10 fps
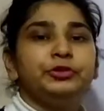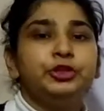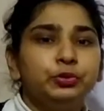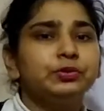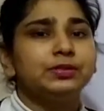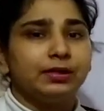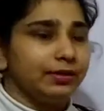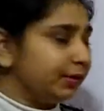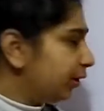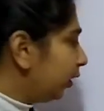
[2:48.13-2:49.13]

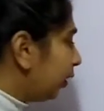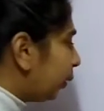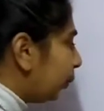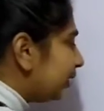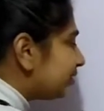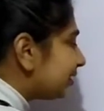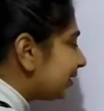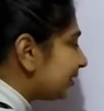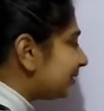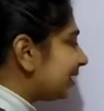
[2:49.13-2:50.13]
user, which
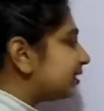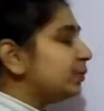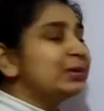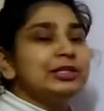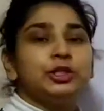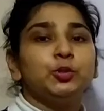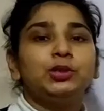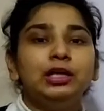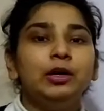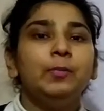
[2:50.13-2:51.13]
is accessible
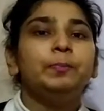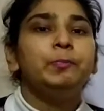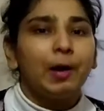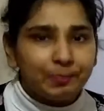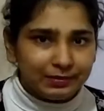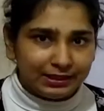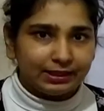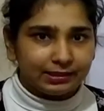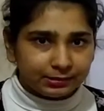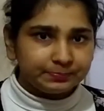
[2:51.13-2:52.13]
to the
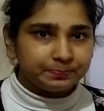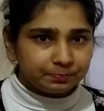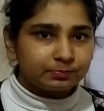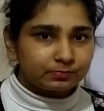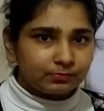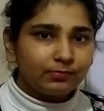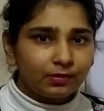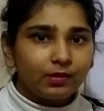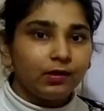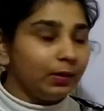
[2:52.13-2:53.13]
public.
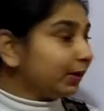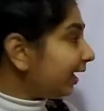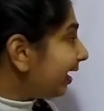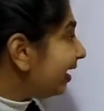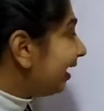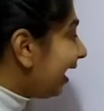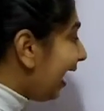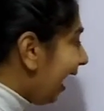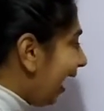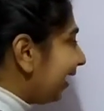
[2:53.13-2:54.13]
Okay,
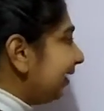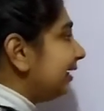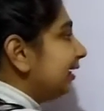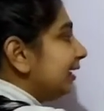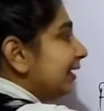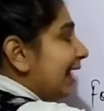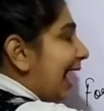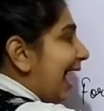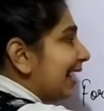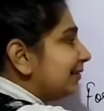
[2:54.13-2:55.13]
and
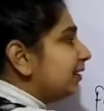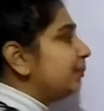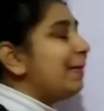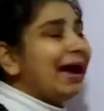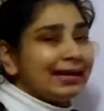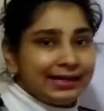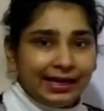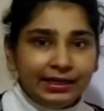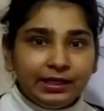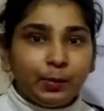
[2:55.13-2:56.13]
at the back
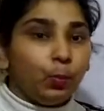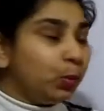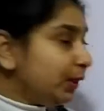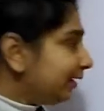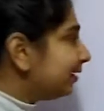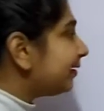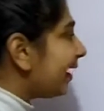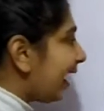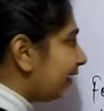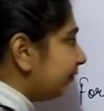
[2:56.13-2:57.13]
end we are
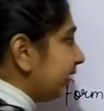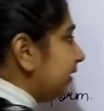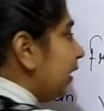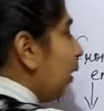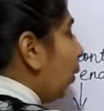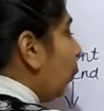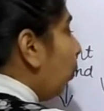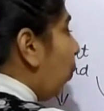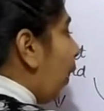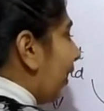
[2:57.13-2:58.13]
having
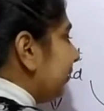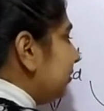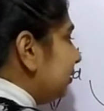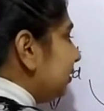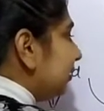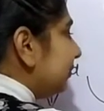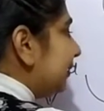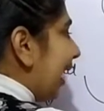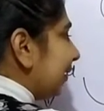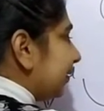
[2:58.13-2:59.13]
one
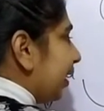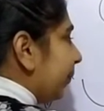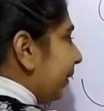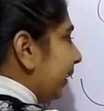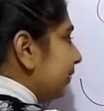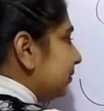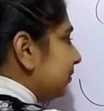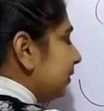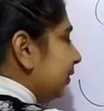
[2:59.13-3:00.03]
database